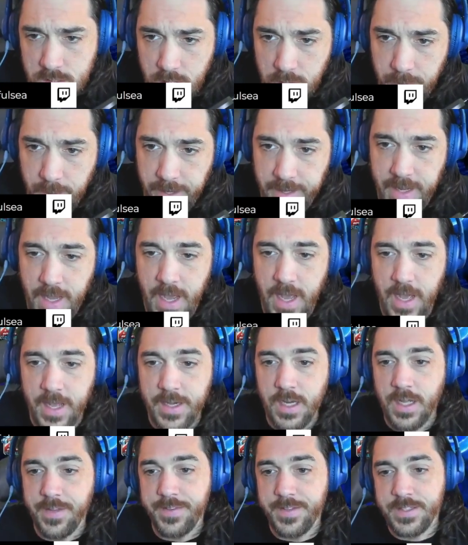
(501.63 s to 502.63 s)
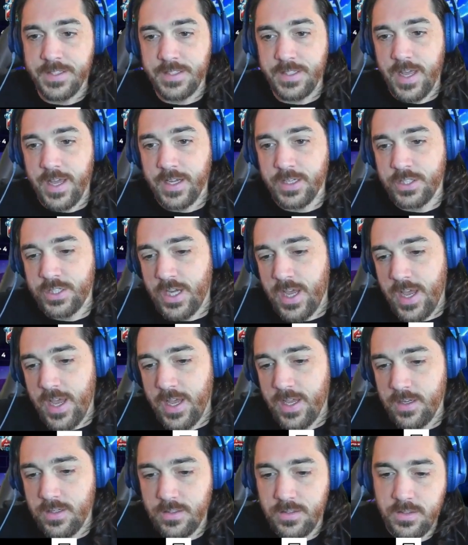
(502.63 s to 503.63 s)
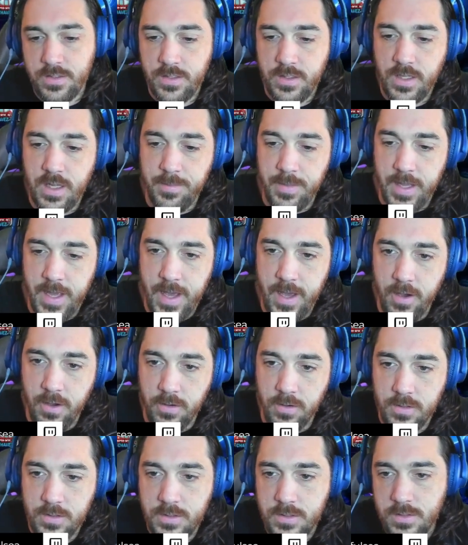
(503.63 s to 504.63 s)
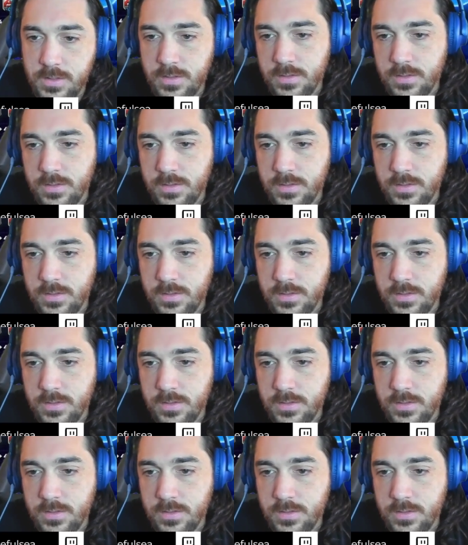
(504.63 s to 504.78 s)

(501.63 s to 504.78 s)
Oh my god, not this deck, chat. Get me out.